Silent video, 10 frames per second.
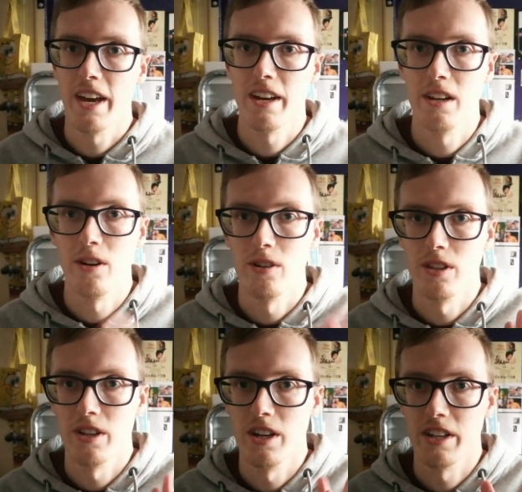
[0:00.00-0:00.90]
they had
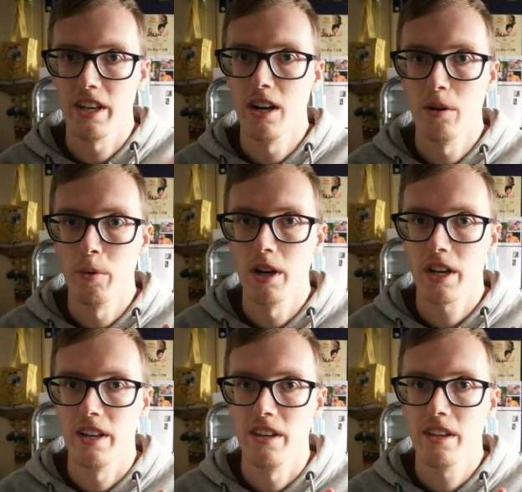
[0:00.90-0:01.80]
Laurel and Hardy artwork,
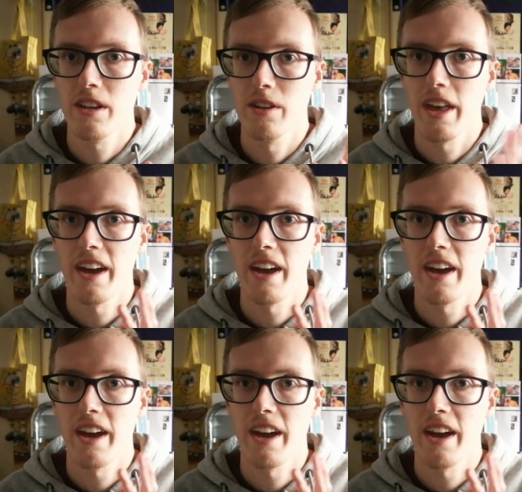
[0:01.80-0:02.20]
and they